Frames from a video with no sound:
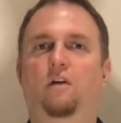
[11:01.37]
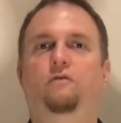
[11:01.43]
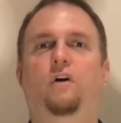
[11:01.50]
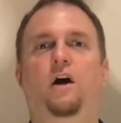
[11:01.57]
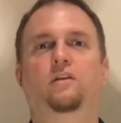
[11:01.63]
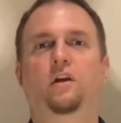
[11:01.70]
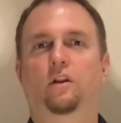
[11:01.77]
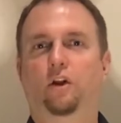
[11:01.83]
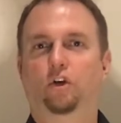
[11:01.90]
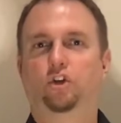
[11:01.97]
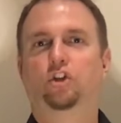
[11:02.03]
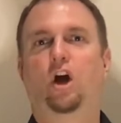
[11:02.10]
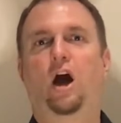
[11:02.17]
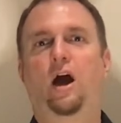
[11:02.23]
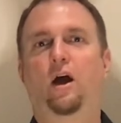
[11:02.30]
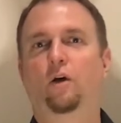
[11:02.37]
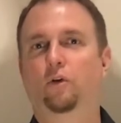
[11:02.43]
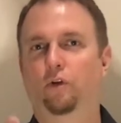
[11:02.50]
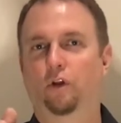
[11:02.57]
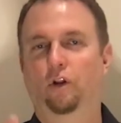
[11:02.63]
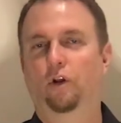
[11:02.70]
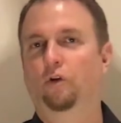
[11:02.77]
and find the little child
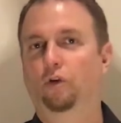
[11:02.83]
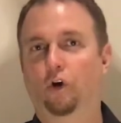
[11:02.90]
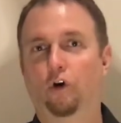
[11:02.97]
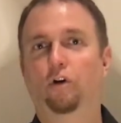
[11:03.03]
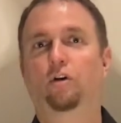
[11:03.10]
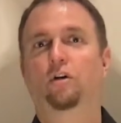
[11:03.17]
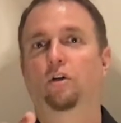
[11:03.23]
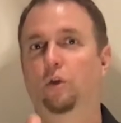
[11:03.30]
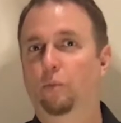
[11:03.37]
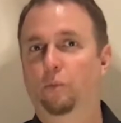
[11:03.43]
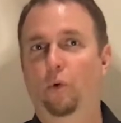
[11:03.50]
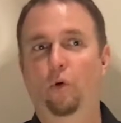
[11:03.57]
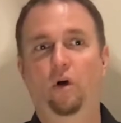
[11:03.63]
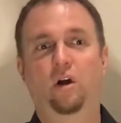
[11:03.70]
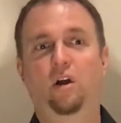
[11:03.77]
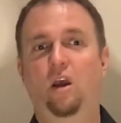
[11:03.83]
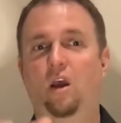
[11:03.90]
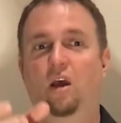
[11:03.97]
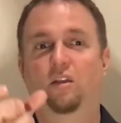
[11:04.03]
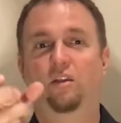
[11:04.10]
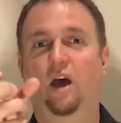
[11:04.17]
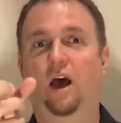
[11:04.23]
or the little girl or the boy
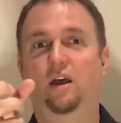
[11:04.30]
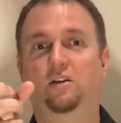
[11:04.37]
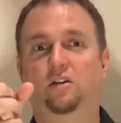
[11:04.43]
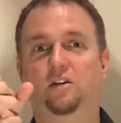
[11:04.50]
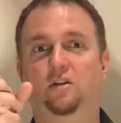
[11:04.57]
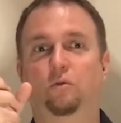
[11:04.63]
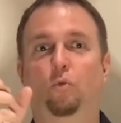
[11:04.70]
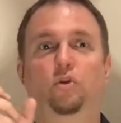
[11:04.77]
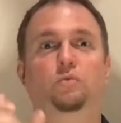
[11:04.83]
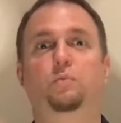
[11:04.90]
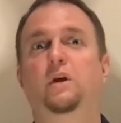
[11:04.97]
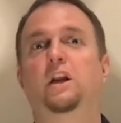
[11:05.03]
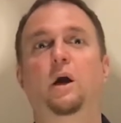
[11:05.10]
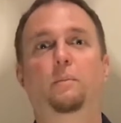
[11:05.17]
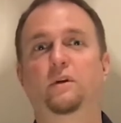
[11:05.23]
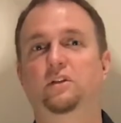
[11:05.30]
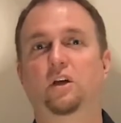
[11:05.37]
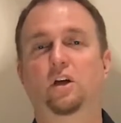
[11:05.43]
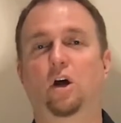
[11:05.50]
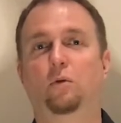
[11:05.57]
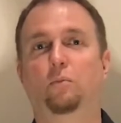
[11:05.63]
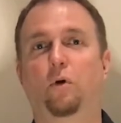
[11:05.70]
that was beat up as a
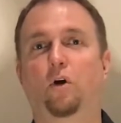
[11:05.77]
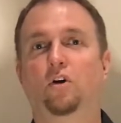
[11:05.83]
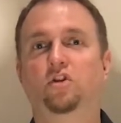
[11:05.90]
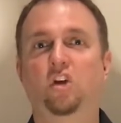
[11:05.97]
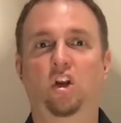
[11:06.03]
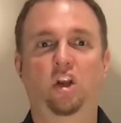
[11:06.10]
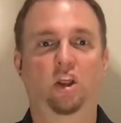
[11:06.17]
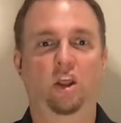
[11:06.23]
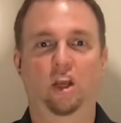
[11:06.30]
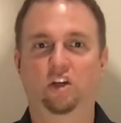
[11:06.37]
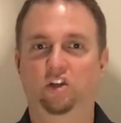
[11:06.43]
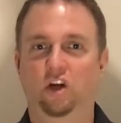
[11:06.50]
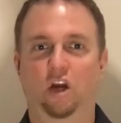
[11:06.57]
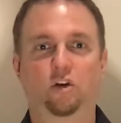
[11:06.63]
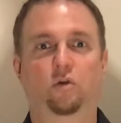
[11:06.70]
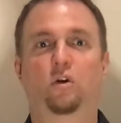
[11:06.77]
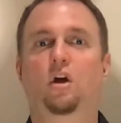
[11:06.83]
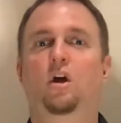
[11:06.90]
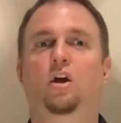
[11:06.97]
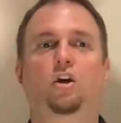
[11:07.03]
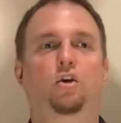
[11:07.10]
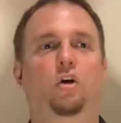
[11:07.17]
young person, and they decide to
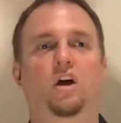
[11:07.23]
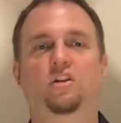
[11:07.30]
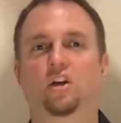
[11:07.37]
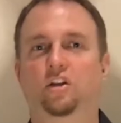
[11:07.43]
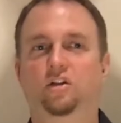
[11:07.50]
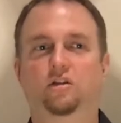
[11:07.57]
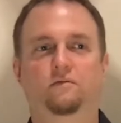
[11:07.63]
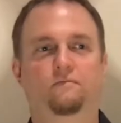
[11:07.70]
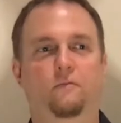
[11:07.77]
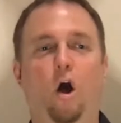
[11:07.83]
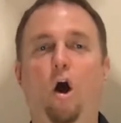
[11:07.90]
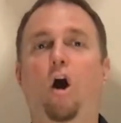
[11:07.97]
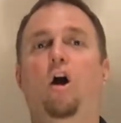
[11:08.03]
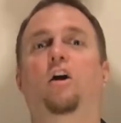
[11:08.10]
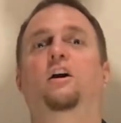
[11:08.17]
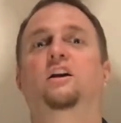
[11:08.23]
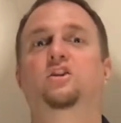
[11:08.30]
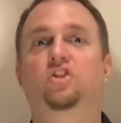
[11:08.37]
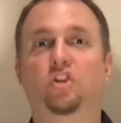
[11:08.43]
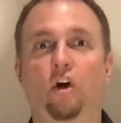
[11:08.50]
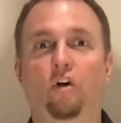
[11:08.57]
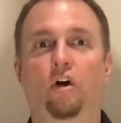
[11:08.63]
create this hard
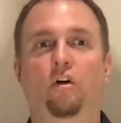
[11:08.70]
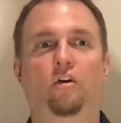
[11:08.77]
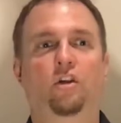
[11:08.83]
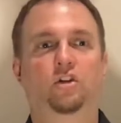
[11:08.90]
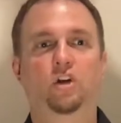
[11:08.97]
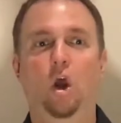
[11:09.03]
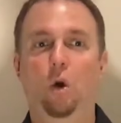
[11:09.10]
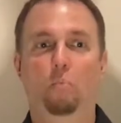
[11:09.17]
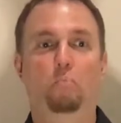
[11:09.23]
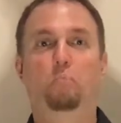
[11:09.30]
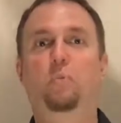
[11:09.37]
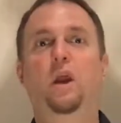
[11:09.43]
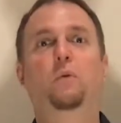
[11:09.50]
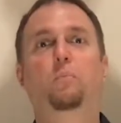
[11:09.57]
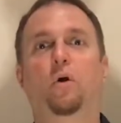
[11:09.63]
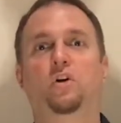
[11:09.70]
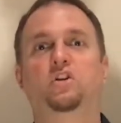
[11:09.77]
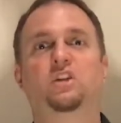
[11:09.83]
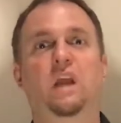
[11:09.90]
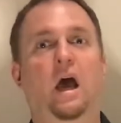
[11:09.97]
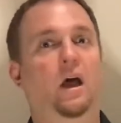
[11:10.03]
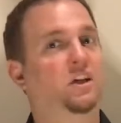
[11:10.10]
exterior, this big
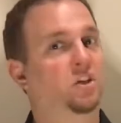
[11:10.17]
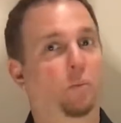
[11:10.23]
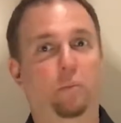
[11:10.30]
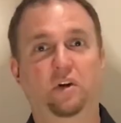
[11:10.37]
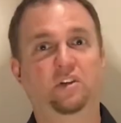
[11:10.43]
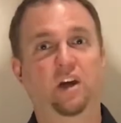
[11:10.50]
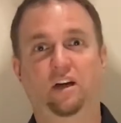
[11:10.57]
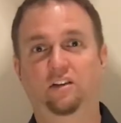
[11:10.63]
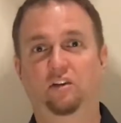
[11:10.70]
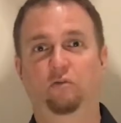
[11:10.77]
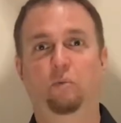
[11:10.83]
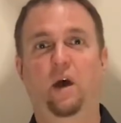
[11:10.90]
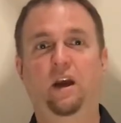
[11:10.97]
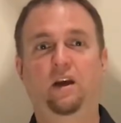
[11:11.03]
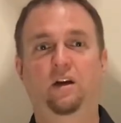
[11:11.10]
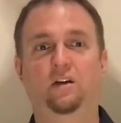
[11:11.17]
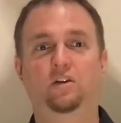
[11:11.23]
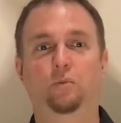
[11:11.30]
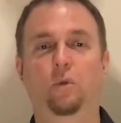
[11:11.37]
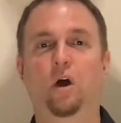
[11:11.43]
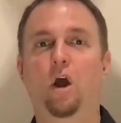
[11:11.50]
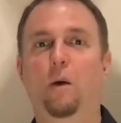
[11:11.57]
personality as a protective
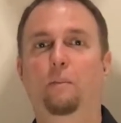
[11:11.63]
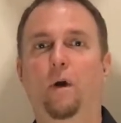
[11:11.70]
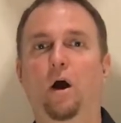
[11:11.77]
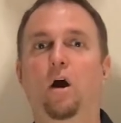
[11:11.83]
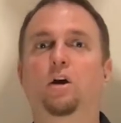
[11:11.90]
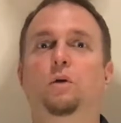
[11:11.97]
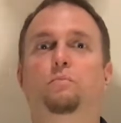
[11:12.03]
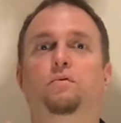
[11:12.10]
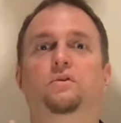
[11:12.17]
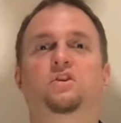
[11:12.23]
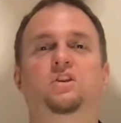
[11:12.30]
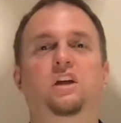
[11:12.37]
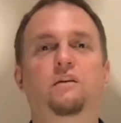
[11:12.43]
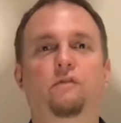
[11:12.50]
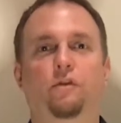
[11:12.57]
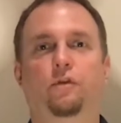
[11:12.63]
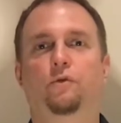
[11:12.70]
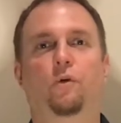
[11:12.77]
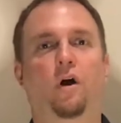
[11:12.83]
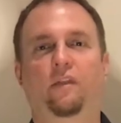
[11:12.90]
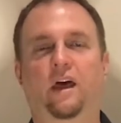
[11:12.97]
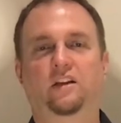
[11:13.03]
mechanism. My heart can perceive
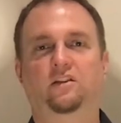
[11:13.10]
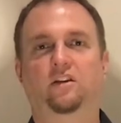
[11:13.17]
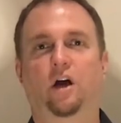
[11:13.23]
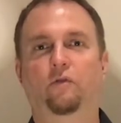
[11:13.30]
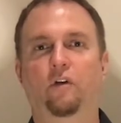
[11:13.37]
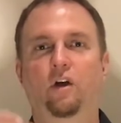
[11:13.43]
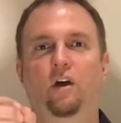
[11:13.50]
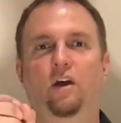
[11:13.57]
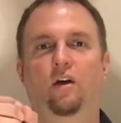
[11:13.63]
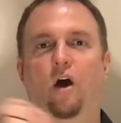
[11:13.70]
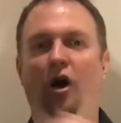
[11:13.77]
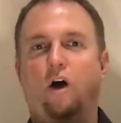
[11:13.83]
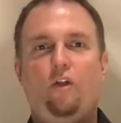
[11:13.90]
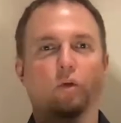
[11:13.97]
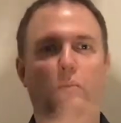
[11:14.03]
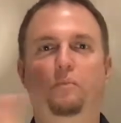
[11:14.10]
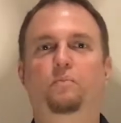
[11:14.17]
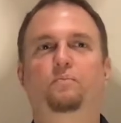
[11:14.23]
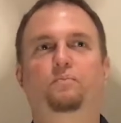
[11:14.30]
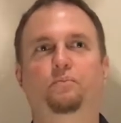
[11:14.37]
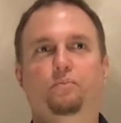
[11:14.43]
through all that stuff, all